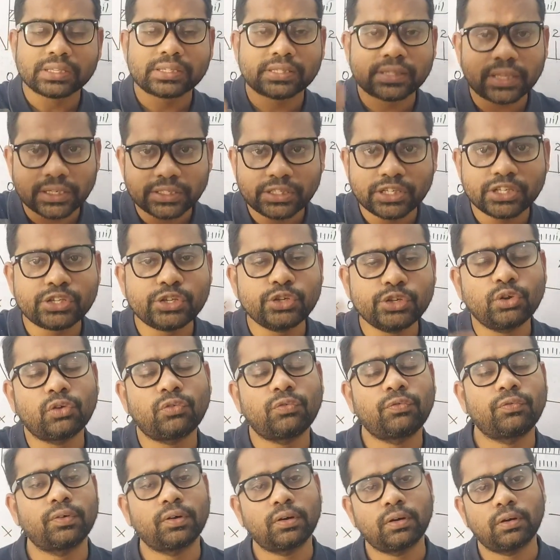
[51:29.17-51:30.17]
suggest
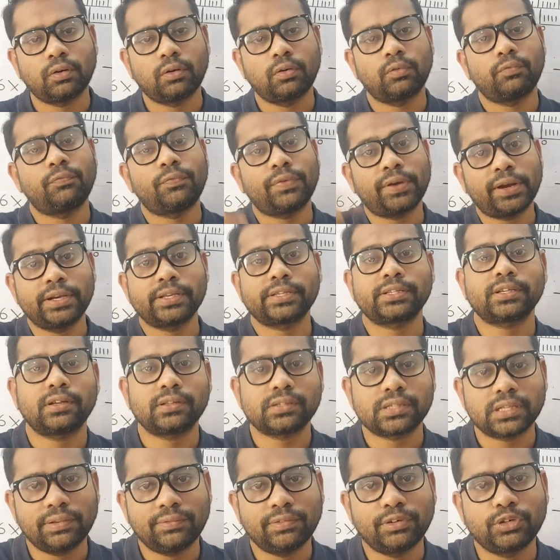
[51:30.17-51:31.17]
your friends
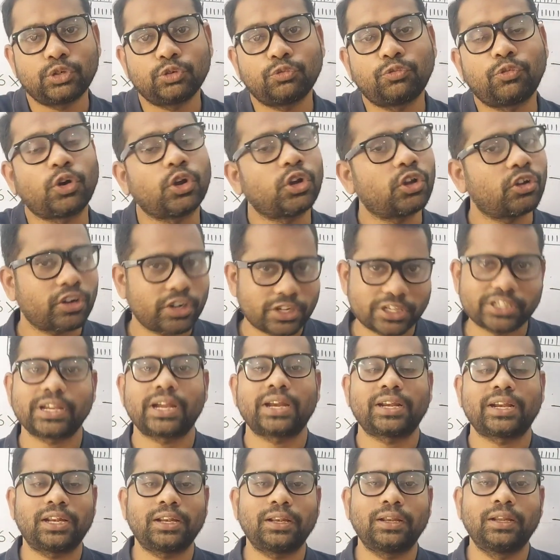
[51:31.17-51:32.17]
also even to follow our
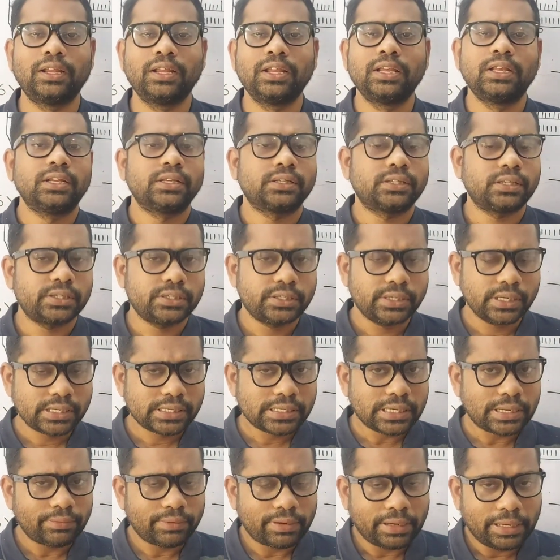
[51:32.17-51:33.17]
channel. So
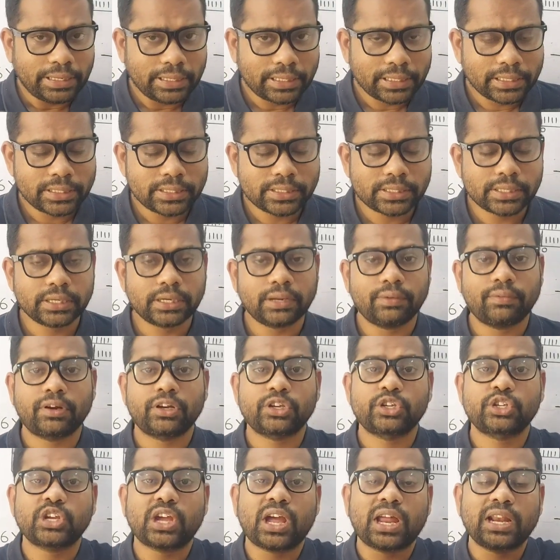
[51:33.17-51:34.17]
just our intention,
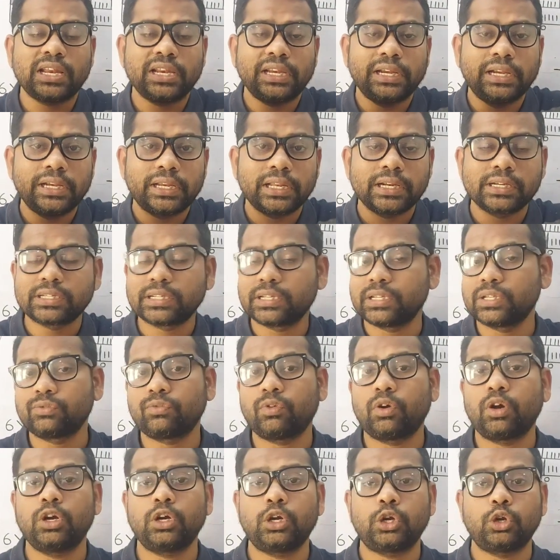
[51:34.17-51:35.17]
our channel intention
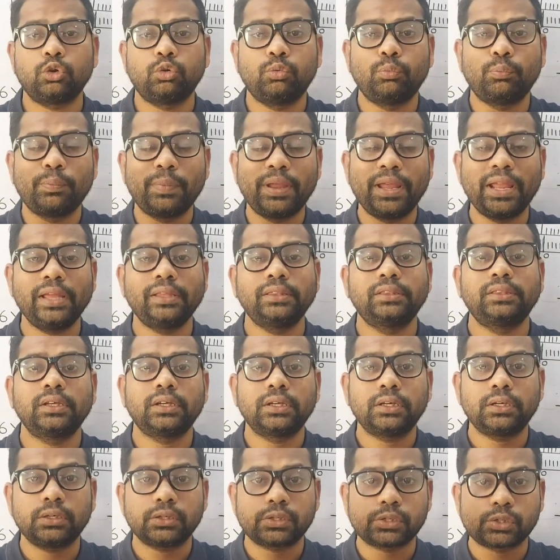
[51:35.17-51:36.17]
is what? To make
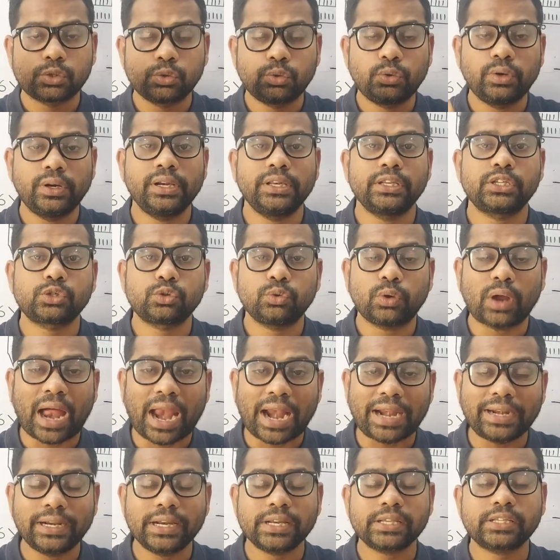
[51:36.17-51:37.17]
the students to
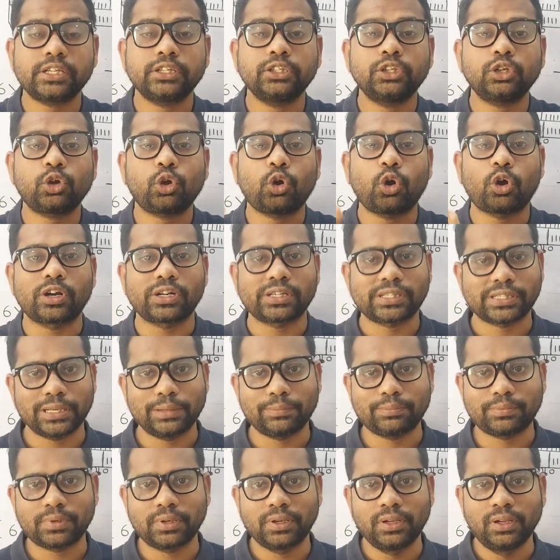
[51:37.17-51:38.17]
understand the
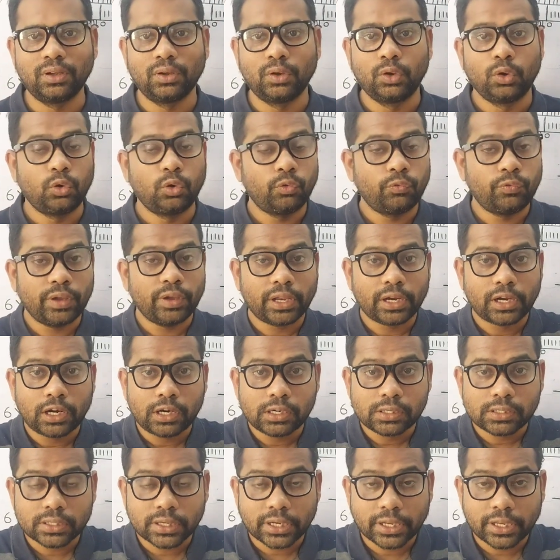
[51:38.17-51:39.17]
concept. We are
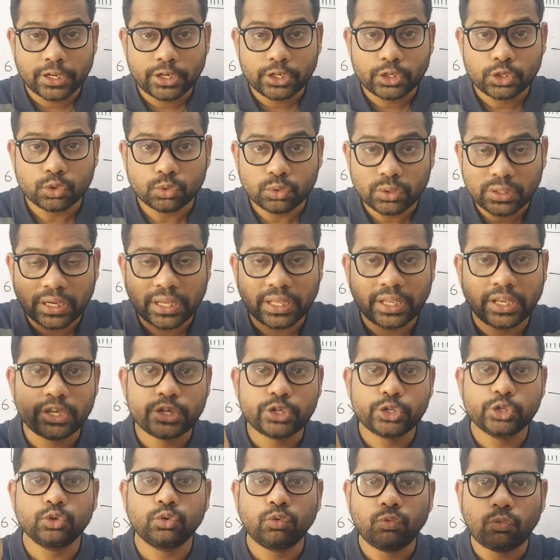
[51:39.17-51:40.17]
not trying to
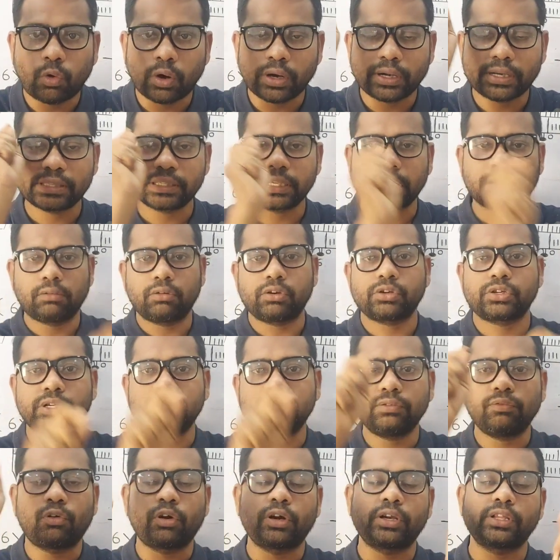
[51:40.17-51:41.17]
teach you what is the
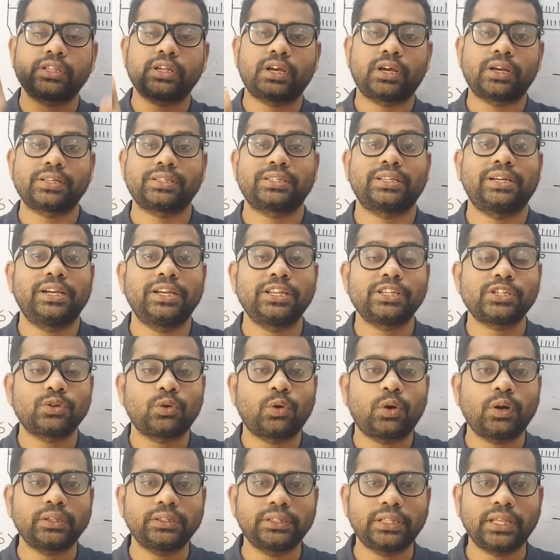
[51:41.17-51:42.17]
question, what is the answer. It is
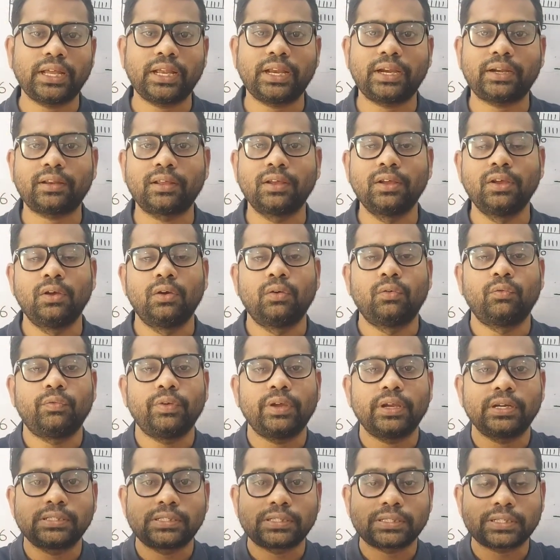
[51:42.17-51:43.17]
not that.
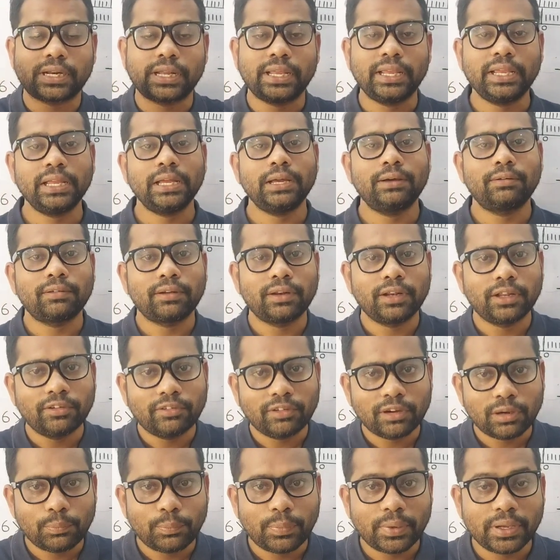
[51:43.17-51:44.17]
We are trying our
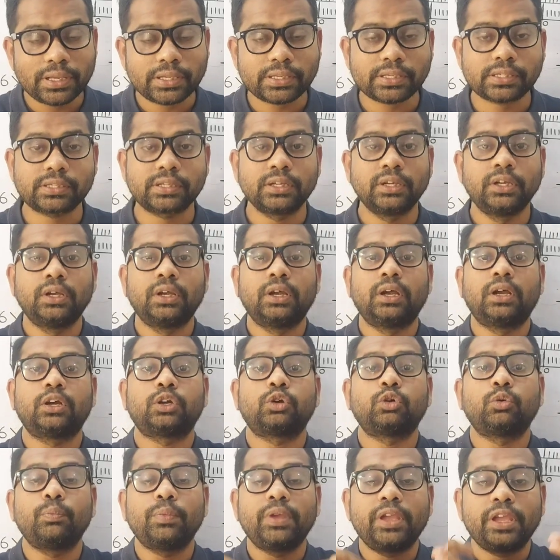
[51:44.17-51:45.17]
level best
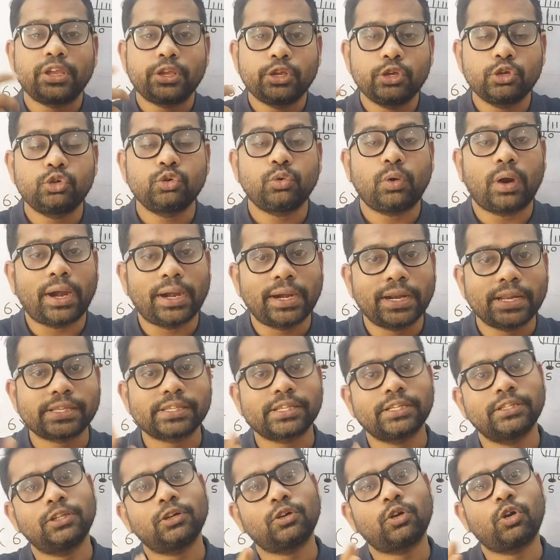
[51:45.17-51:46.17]
to make you to
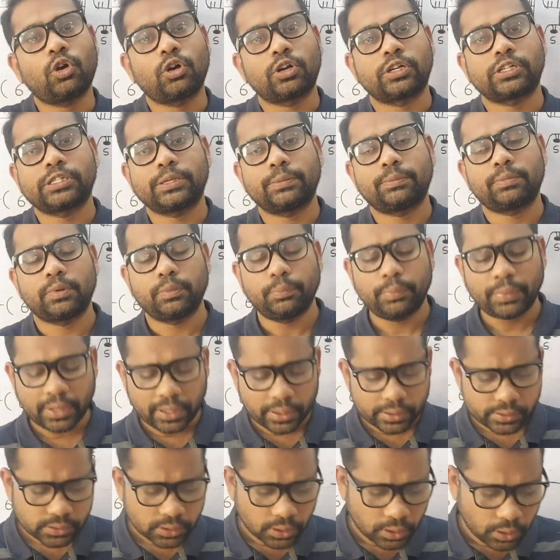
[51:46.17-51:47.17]
understand the concept.
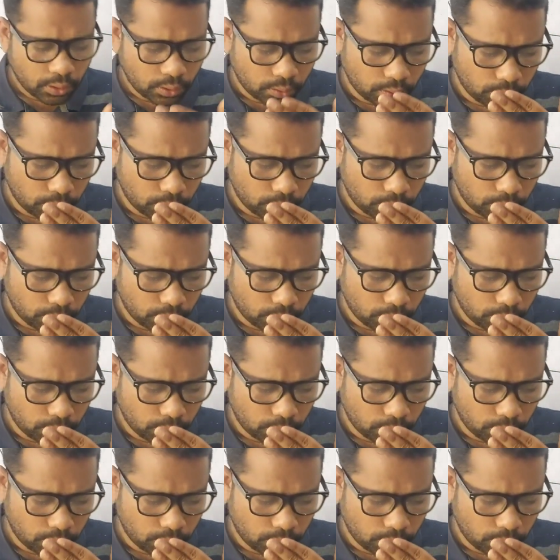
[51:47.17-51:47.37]
Because